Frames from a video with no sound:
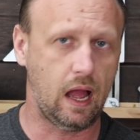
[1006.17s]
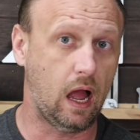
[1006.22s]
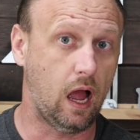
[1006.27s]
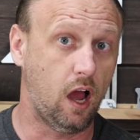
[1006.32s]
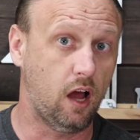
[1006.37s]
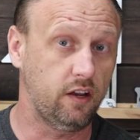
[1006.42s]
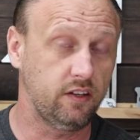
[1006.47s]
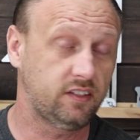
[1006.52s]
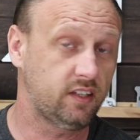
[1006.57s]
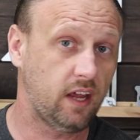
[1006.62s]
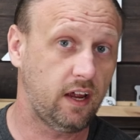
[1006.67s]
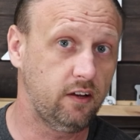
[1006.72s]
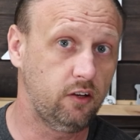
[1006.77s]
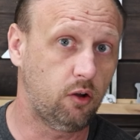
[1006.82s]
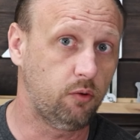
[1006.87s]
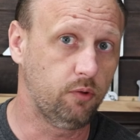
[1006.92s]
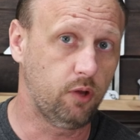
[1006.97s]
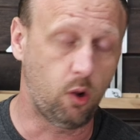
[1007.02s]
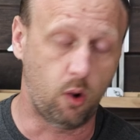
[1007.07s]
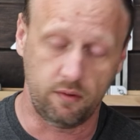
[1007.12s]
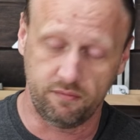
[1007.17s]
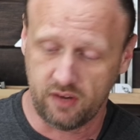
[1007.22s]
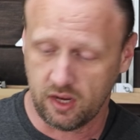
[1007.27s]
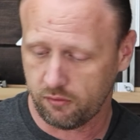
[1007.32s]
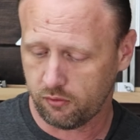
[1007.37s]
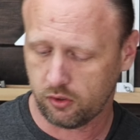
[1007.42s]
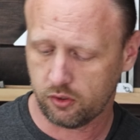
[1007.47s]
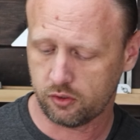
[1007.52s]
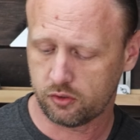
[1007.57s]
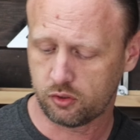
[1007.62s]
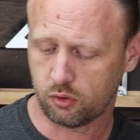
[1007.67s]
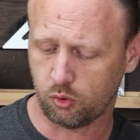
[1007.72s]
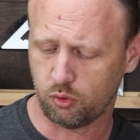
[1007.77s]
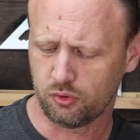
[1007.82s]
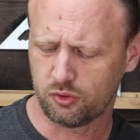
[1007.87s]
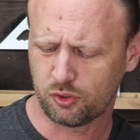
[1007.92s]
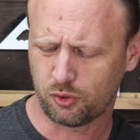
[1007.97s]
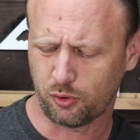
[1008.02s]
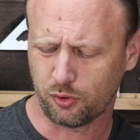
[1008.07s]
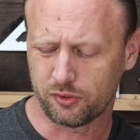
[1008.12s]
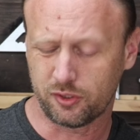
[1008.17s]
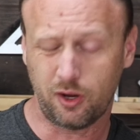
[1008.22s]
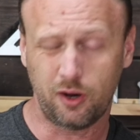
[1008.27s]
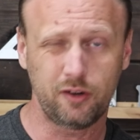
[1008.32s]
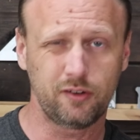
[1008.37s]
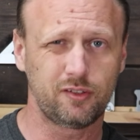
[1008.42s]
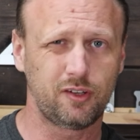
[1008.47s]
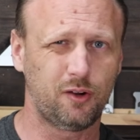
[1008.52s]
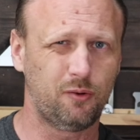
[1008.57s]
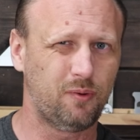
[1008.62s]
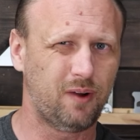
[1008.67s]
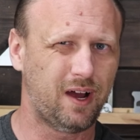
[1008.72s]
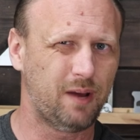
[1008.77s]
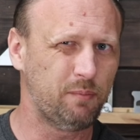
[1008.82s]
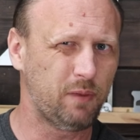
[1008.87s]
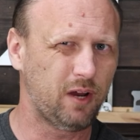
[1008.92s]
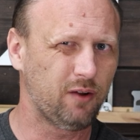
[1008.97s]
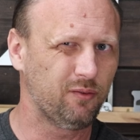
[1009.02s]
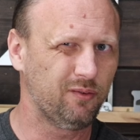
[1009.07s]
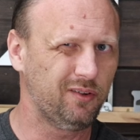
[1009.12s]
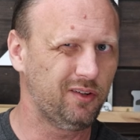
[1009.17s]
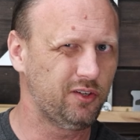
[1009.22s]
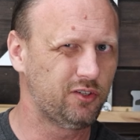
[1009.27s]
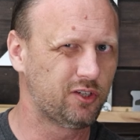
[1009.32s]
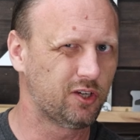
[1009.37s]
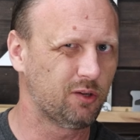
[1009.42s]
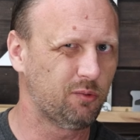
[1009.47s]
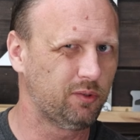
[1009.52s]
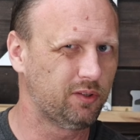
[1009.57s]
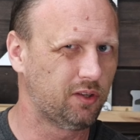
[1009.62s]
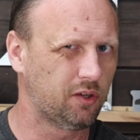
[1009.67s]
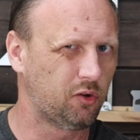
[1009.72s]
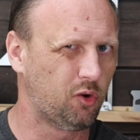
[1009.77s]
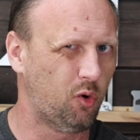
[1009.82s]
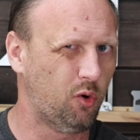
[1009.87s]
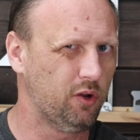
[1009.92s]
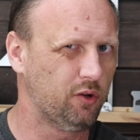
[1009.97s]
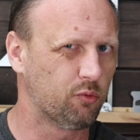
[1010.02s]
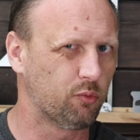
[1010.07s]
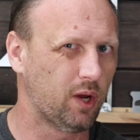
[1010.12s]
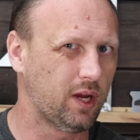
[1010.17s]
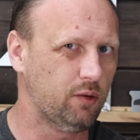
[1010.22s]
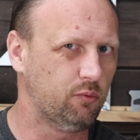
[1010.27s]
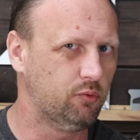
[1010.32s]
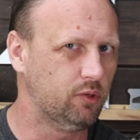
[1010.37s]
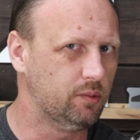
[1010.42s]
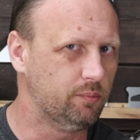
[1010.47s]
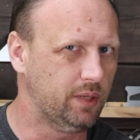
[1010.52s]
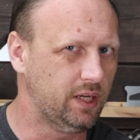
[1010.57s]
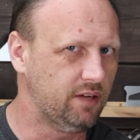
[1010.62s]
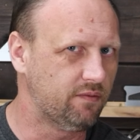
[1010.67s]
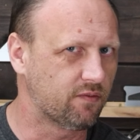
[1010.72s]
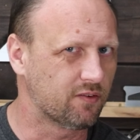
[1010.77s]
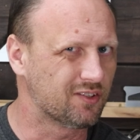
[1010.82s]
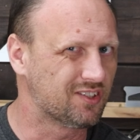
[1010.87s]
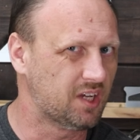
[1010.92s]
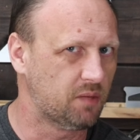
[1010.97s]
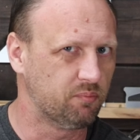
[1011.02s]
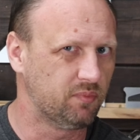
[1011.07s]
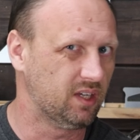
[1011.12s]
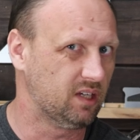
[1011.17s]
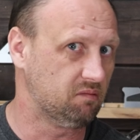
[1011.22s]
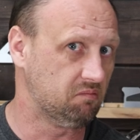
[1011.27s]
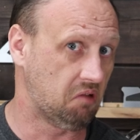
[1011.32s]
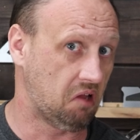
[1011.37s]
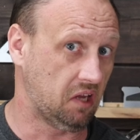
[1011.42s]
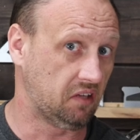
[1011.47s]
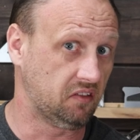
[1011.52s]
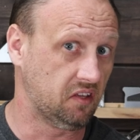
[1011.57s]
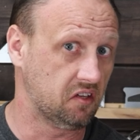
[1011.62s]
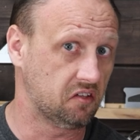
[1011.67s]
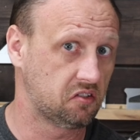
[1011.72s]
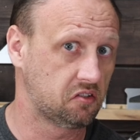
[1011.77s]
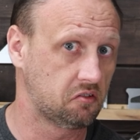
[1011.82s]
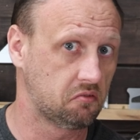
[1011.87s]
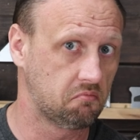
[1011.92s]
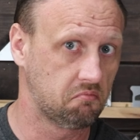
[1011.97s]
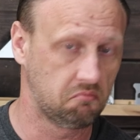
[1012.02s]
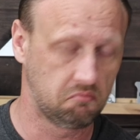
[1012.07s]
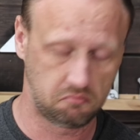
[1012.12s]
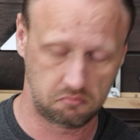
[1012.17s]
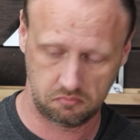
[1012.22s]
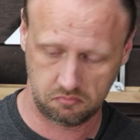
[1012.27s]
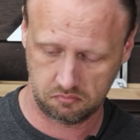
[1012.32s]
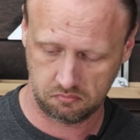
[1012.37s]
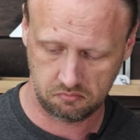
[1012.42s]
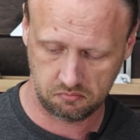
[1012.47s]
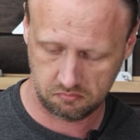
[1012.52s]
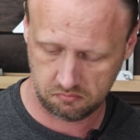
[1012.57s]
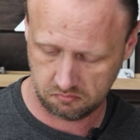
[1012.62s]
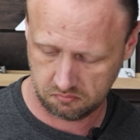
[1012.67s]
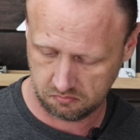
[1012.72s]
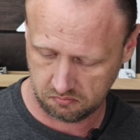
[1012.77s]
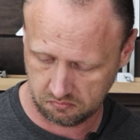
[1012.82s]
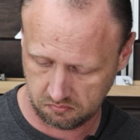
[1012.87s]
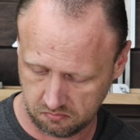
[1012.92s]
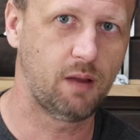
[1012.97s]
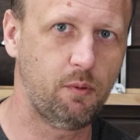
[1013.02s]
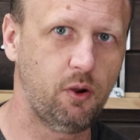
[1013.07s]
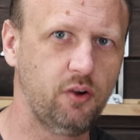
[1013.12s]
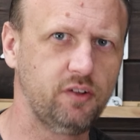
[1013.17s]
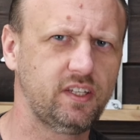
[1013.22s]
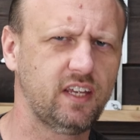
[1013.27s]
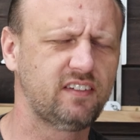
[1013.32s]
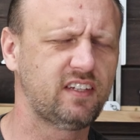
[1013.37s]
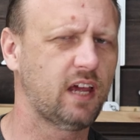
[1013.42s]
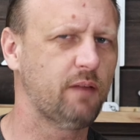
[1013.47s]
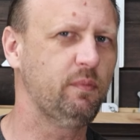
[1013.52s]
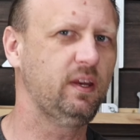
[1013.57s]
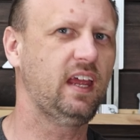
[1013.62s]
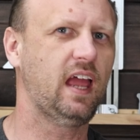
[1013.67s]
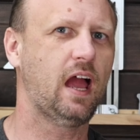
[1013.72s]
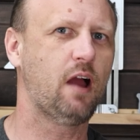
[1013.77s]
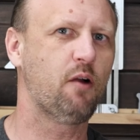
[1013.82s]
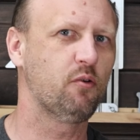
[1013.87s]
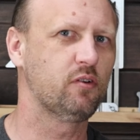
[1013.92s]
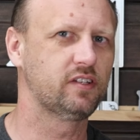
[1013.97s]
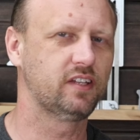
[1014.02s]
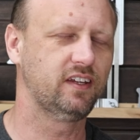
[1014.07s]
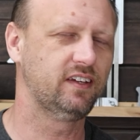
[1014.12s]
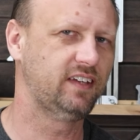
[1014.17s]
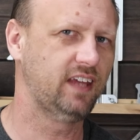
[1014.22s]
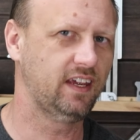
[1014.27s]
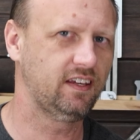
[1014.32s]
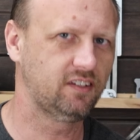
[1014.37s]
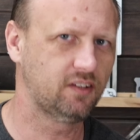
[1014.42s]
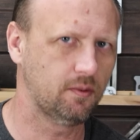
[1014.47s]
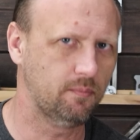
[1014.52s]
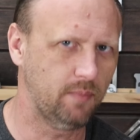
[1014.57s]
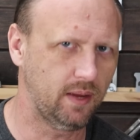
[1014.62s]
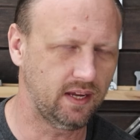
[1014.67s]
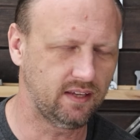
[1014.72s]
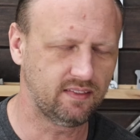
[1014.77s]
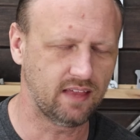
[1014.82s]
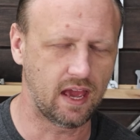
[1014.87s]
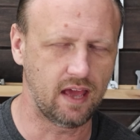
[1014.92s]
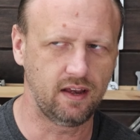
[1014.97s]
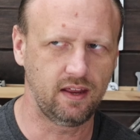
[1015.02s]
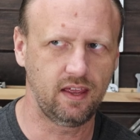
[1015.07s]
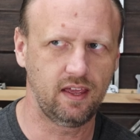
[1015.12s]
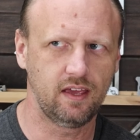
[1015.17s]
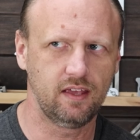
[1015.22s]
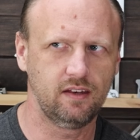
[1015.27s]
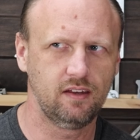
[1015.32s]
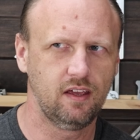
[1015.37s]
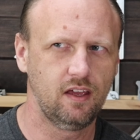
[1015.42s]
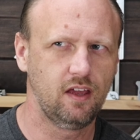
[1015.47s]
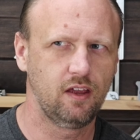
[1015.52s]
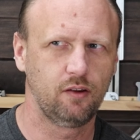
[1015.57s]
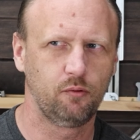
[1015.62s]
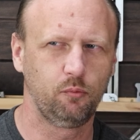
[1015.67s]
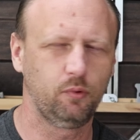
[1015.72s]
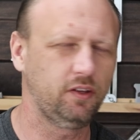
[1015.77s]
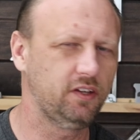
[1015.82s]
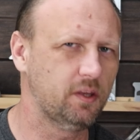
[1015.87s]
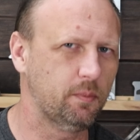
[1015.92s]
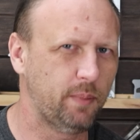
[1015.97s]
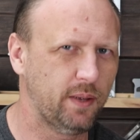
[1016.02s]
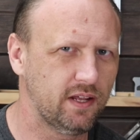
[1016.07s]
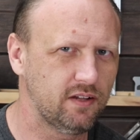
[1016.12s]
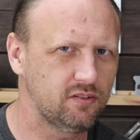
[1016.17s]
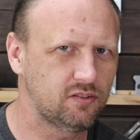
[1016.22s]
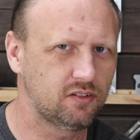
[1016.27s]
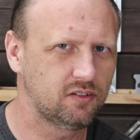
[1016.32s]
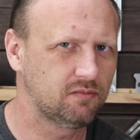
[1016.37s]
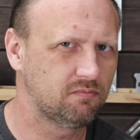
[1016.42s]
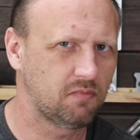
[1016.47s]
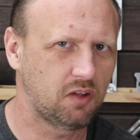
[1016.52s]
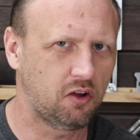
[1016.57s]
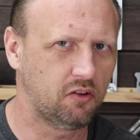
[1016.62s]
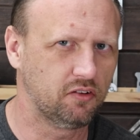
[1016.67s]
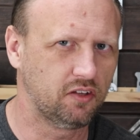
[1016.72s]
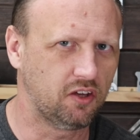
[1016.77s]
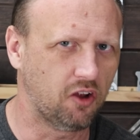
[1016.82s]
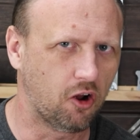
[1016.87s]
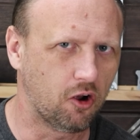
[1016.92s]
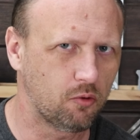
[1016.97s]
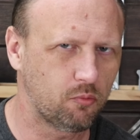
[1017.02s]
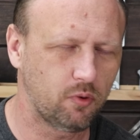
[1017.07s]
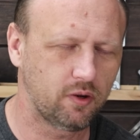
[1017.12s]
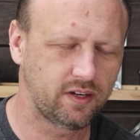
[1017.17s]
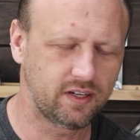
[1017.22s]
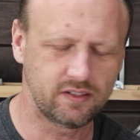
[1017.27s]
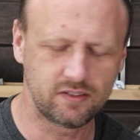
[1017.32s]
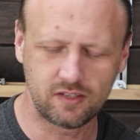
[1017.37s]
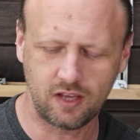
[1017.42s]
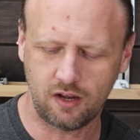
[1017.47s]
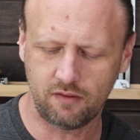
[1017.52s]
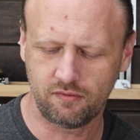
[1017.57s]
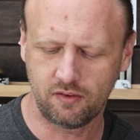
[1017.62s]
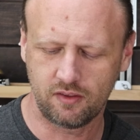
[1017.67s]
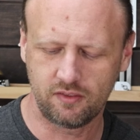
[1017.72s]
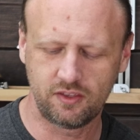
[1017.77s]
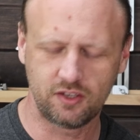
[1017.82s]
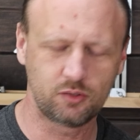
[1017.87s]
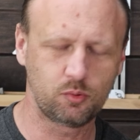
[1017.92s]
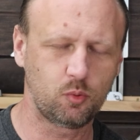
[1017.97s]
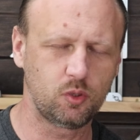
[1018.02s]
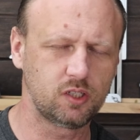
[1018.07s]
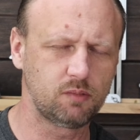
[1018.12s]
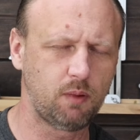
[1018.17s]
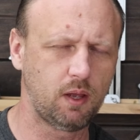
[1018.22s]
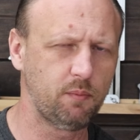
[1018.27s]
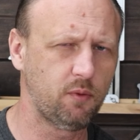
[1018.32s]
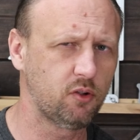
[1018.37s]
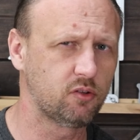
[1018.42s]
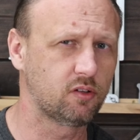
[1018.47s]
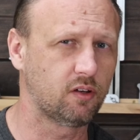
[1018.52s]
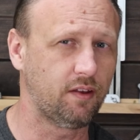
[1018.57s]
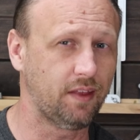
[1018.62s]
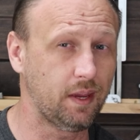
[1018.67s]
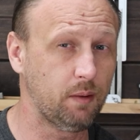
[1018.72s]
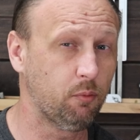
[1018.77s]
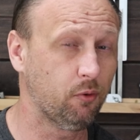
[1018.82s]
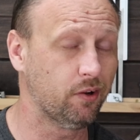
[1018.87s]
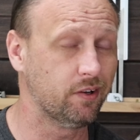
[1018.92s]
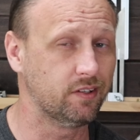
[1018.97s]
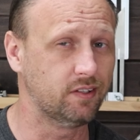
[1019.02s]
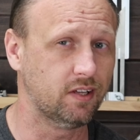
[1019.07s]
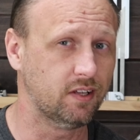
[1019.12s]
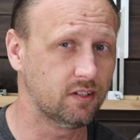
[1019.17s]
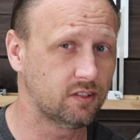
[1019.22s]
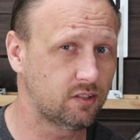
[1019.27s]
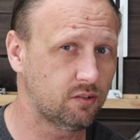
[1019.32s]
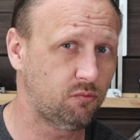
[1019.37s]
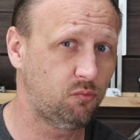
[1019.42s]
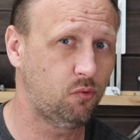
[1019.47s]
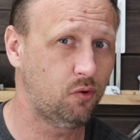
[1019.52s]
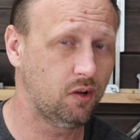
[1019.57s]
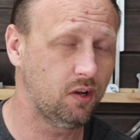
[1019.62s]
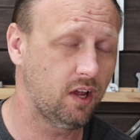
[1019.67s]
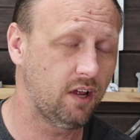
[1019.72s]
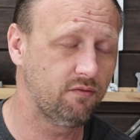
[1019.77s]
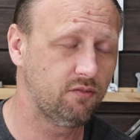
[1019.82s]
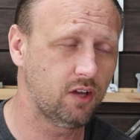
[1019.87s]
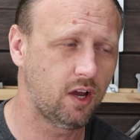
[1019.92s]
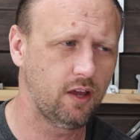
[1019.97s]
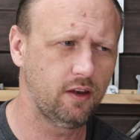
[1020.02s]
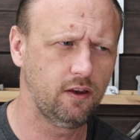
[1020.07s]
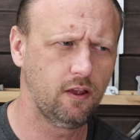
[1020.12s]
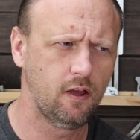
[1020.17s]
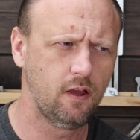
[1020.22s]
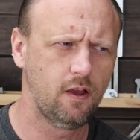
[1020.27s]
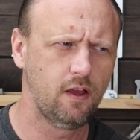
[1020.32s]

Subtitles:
Honestly, I don't know. I've never sold scroll saw art, so I'm not really sure what the going rate would be for something like this. I'm always asked how many hours did it take to make that? And it really depends on the artwork itself. This one's my most labor intensive one I've done.